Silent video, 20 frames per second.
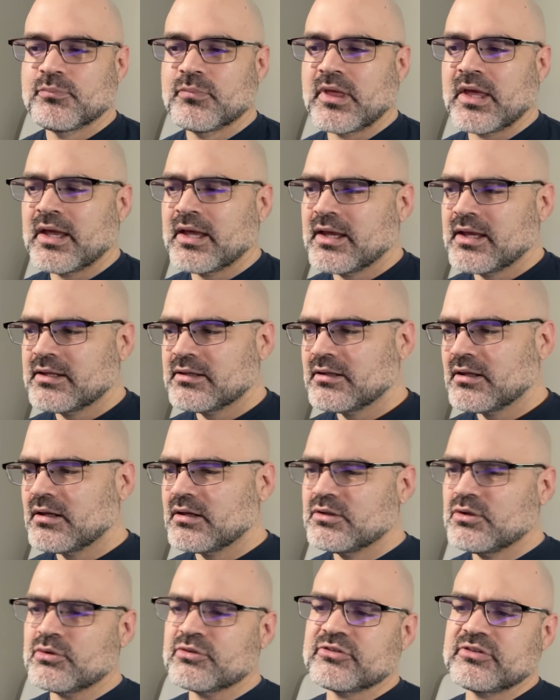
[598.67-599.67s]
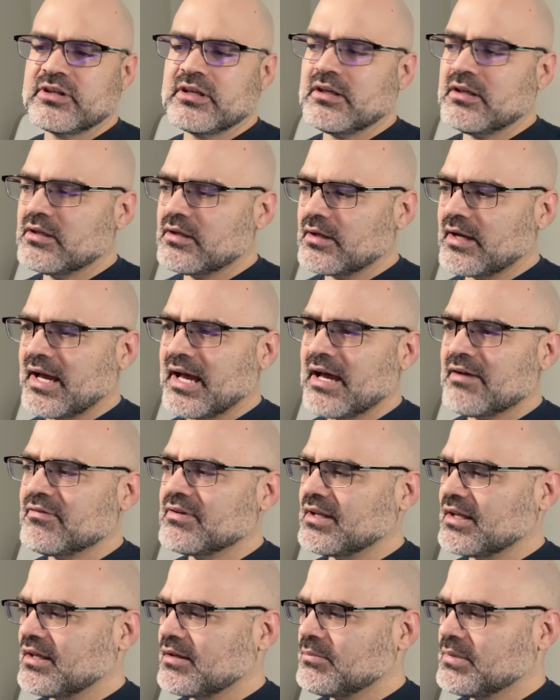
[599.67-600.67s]
And you'll see I have
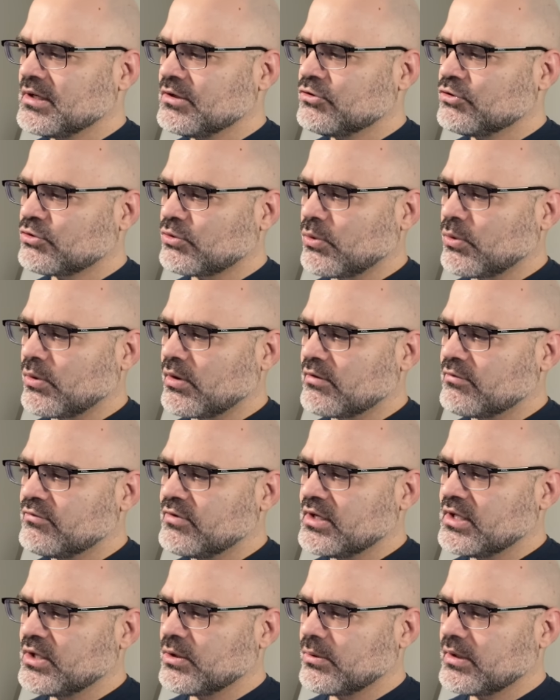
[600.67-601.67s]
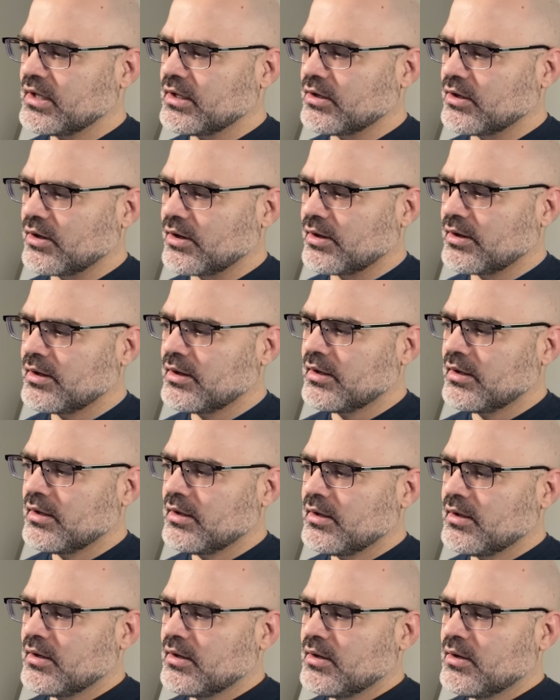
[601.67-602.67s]
an image or a video here
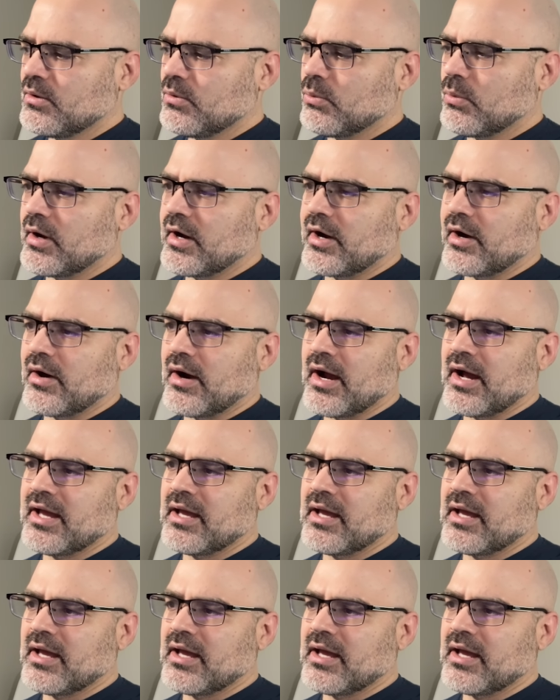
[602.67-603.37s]
where I